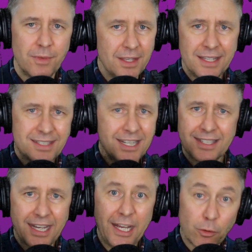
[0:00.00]
It's
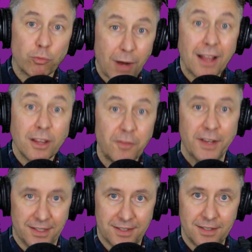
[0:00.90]
just
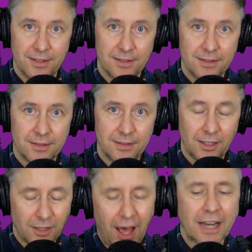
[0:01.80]
irrelevant.
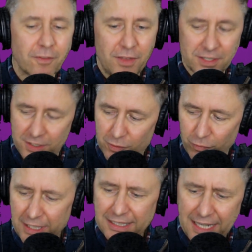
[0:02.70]
A lot of this is
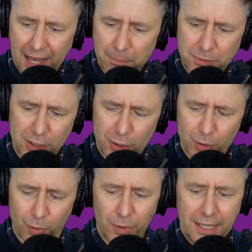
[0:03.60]
really up to
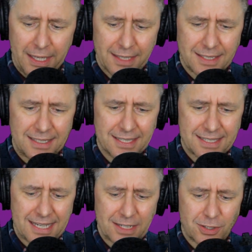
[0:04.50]
you. It's a
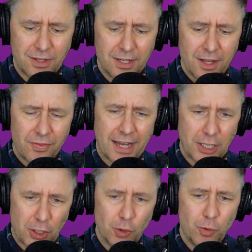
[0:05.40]
decision that
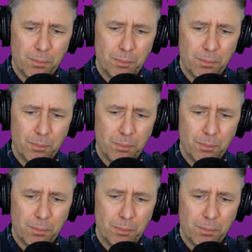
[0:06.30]
you